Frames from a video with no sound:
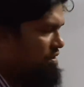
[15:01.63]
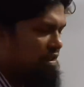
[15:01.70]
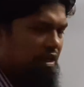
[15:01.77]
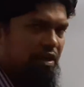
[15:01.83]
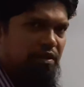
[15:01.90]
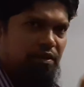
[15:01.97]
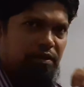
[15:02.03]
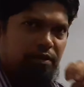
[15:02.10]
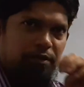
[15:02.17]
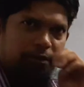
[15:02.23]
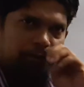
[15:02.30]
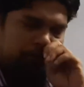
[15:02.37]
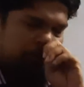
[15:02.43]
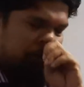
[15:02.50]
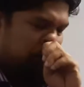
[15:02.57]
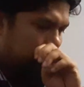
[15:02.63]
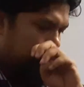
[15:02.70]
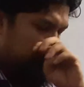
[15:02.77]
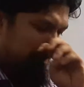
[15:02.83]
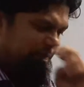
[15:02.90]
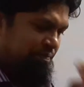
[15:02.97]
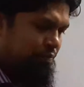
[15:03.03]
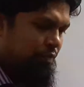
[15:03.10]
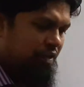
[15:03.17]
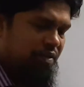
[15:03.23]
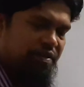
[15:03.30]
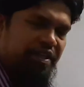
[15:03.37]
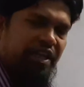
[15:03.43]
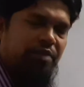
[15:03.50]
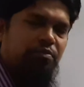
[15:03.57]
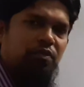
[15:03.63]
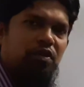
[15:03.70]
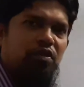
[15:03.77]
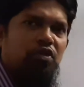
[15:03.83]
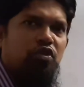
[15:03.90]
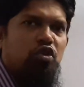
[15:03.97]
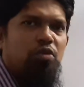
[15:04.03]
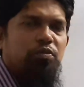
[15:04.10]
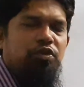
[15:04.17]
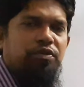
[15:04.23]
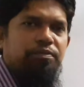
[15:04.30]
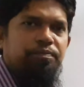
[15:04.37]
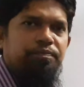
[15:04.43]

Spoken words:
are same or common.